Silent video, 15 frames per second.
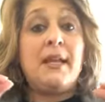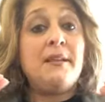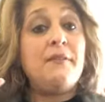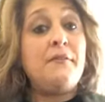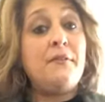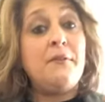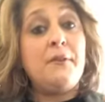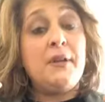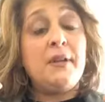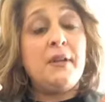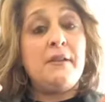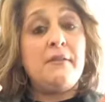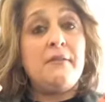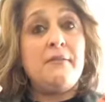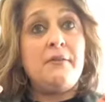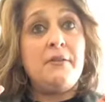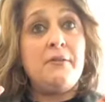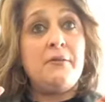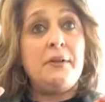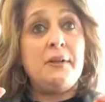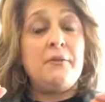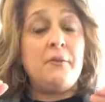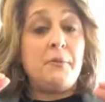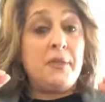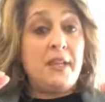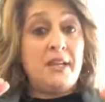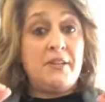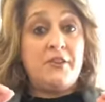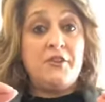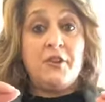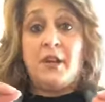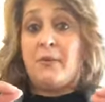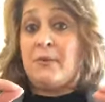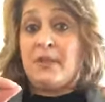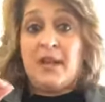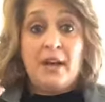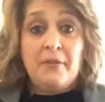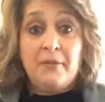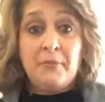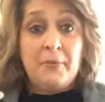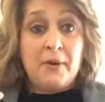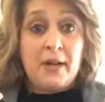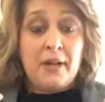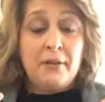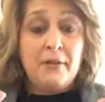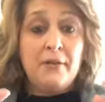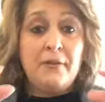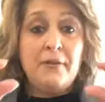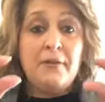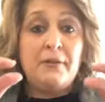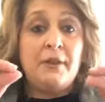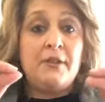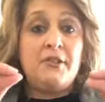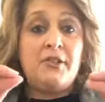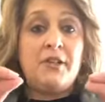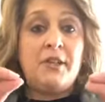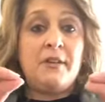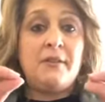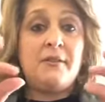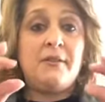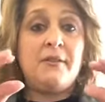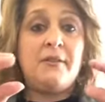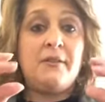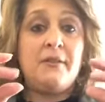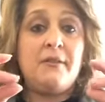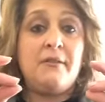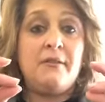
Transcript: if you can do it or would like to try it without the breath, you can just